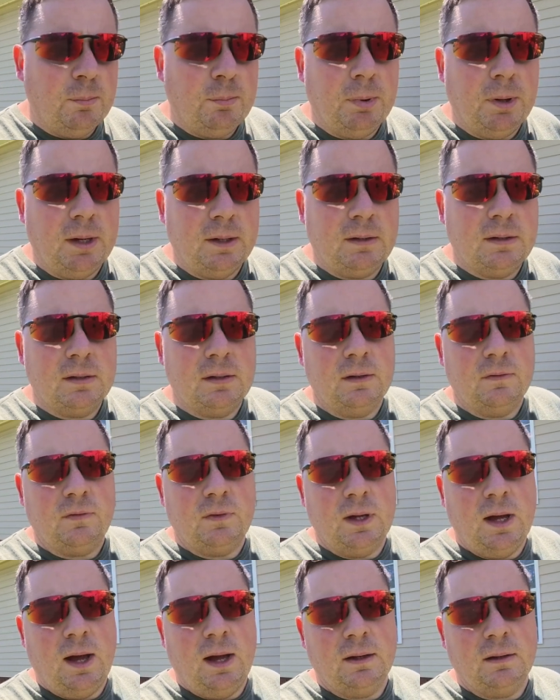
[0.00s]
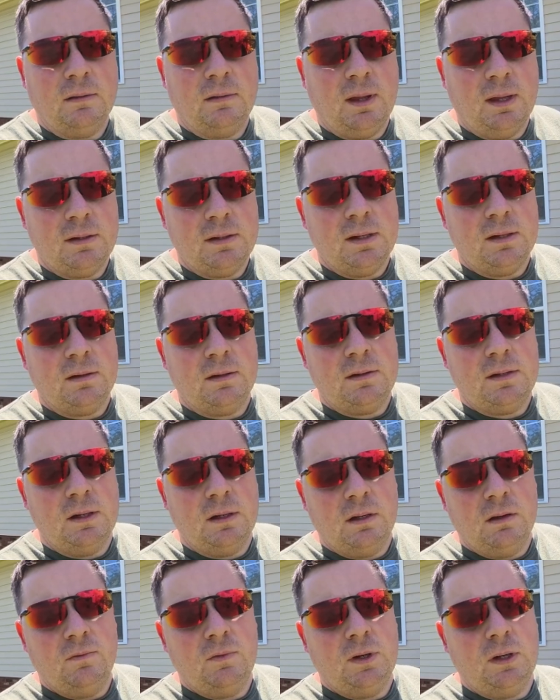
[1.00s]
but if not, that's it. It's the
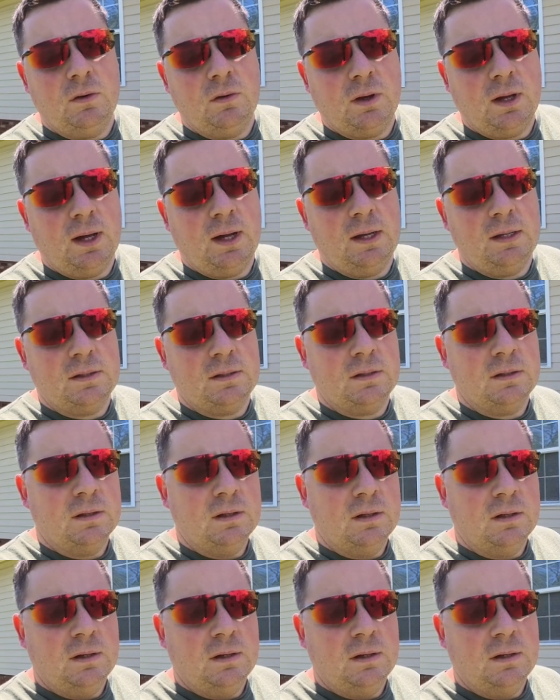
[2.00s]
end of the video, guys.